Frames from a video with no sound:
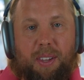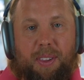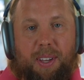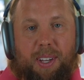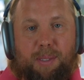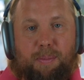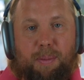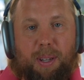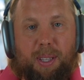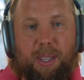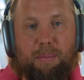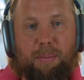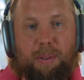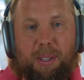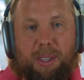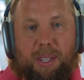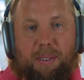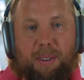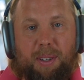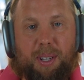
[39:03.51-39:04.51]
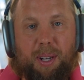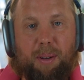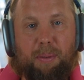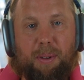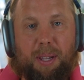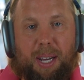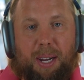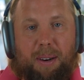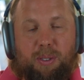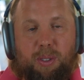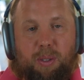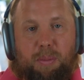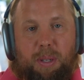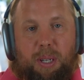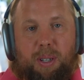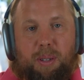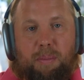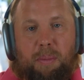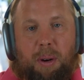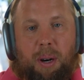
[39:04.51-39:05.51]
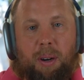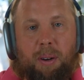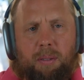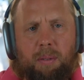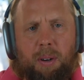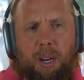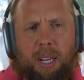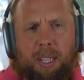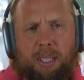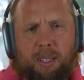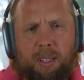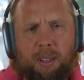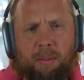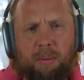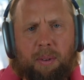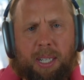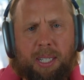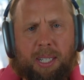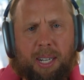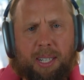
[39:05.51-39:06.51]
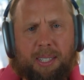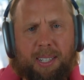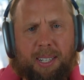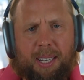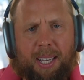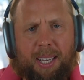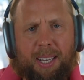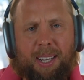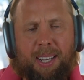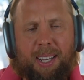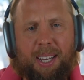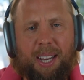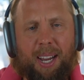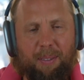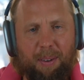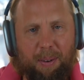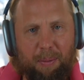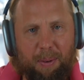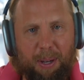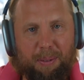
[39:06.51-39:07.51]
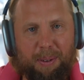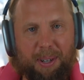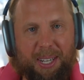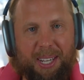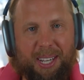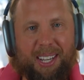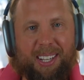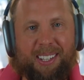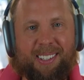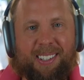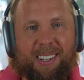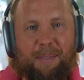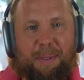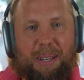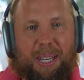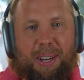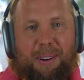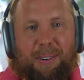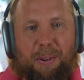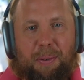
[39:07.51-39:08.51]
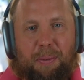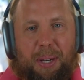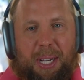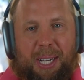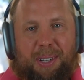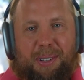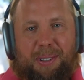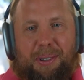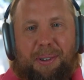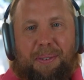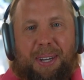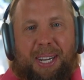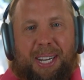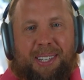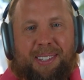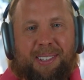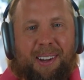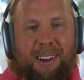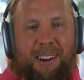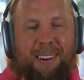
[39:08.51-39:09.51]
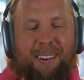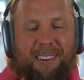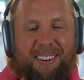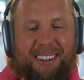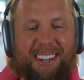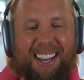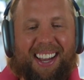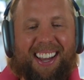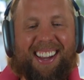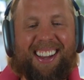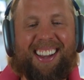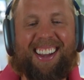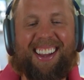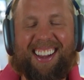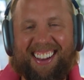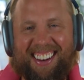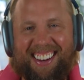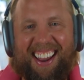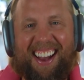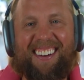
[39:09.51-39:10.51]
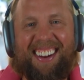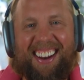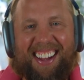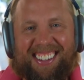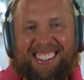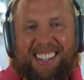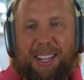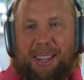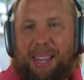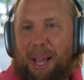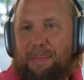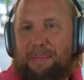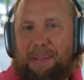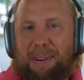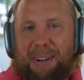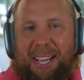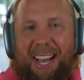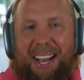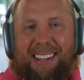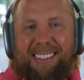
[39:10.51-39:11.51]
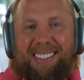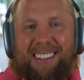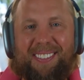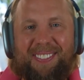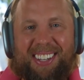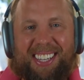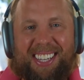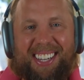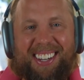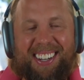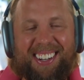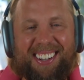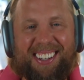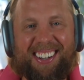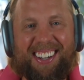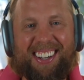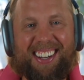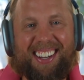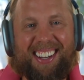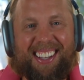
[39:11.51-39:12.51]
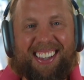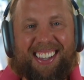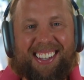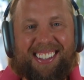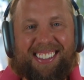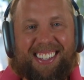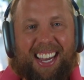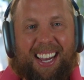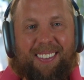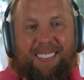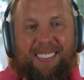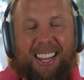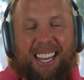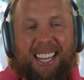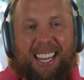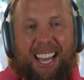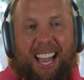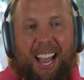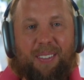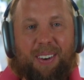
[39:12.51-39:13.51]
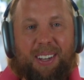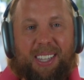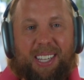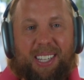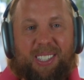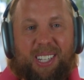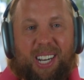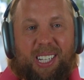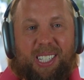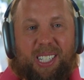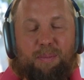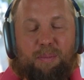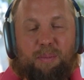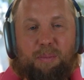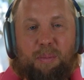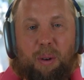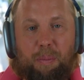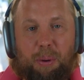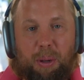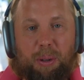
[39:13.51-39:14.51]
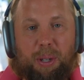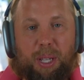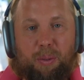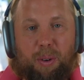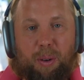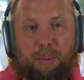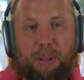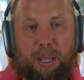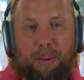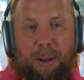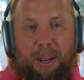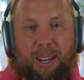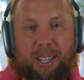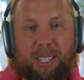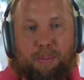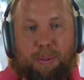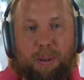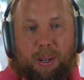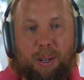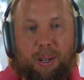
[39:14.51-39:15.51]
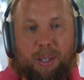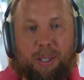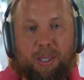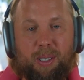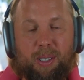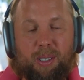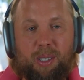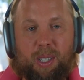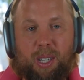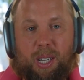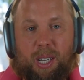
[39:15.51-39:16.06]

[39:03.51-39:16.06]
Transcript: they expect the book there in a couple hours. They'll be here tomorrow. What? Why not today? And when we were kids, they'll be here in a week, 2 weeks. Oh, okay. Now that book has to be here the same day. Everything's changing. Mobility will be about experiences.